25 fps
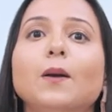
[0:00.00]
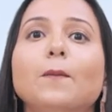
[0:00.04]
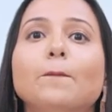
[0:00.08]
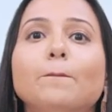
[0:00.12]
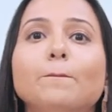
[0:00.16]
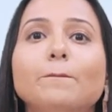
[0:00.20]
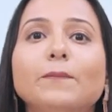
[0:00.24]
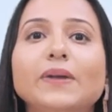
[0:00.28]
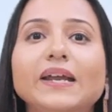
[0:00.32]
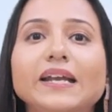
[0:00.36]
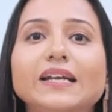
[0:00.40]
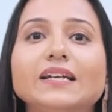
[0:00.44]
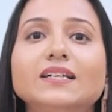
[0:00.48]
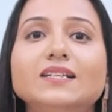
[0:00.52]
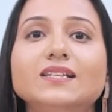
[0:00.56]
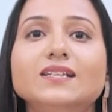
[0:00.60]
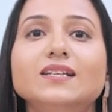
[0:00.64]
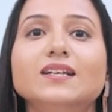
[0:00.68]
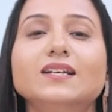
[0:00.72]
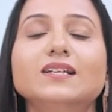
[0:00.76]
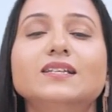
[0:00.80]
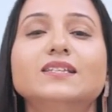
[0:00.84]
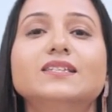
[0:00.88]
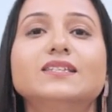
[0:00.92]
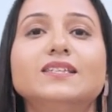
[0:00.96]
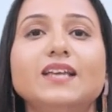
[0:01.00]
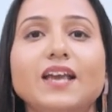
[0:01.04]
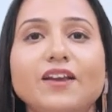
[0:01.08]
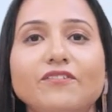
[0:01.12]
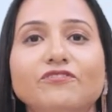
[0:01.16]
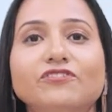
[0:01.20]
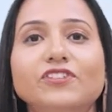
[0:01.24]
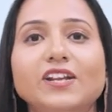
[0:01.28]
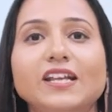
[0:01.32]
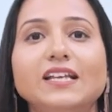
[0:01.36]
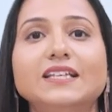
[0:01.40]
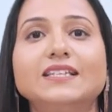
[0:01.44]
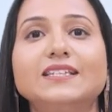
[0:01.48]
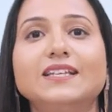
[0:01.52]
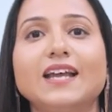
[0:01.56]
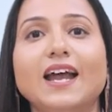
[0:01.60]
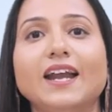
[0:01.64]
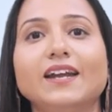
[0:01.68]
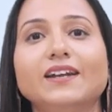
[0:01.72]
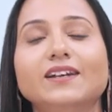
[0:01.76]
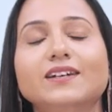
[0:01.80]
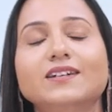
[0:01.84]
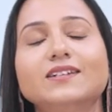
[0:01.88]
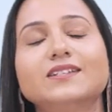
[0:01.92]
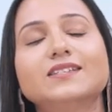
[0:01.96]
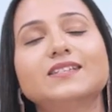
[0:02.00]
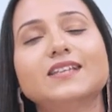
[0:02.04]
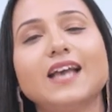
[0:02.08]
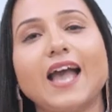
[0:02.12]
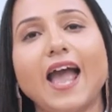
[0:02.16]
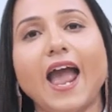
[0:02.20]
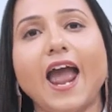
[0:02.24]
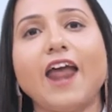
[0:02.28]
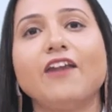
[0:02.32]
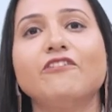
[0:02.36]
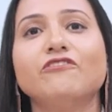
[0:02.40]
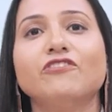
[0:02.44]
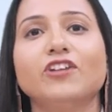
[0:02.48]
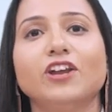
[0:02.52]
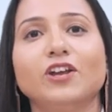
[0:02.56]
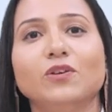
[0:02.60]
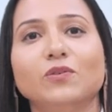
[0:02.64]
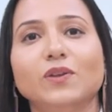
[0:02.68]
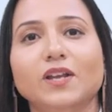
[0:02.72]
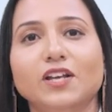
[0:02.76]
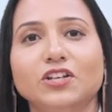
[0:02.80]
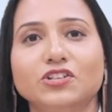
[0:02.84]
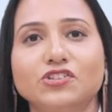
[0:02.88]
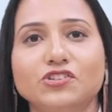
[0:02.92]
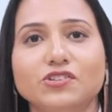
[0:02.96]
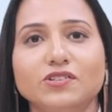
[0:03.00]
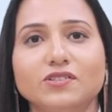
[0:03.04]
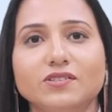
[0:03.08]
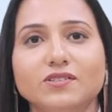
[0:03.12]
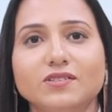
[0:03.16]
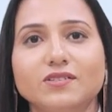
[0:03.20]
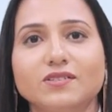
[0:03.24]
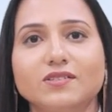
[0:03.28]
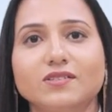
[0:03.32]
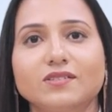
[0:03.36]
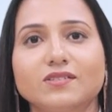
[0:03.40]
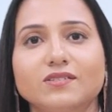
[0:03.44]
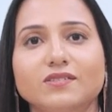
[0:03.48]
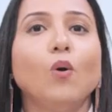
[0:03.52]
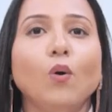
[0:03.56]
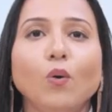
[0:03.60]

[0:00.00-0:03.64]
meets safety standards and regulations.